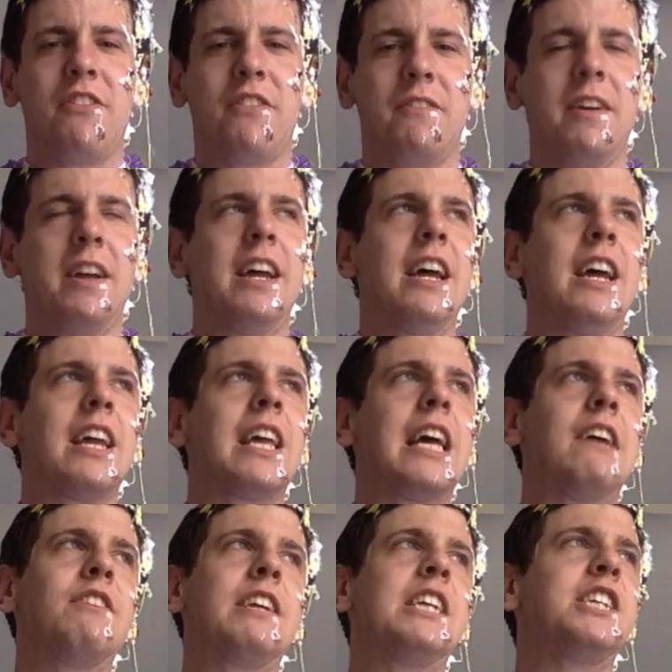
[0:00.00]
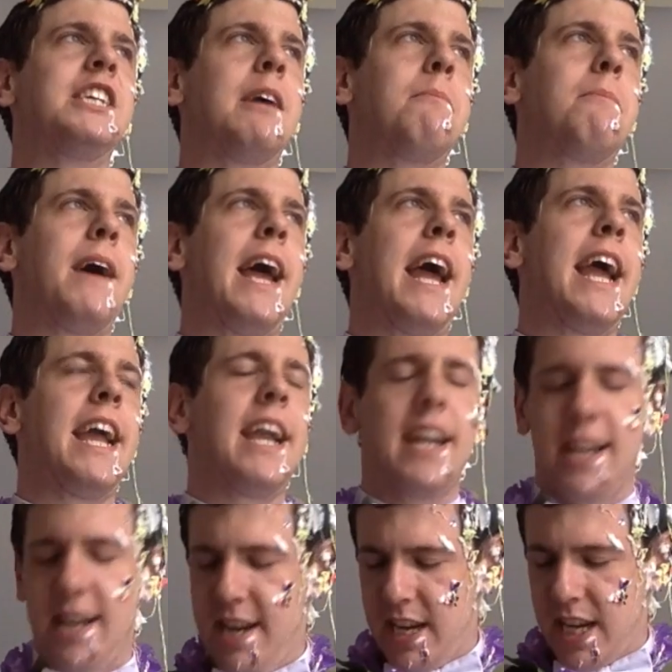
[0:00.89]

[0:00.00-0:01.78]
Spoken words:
I'm covered in champagne,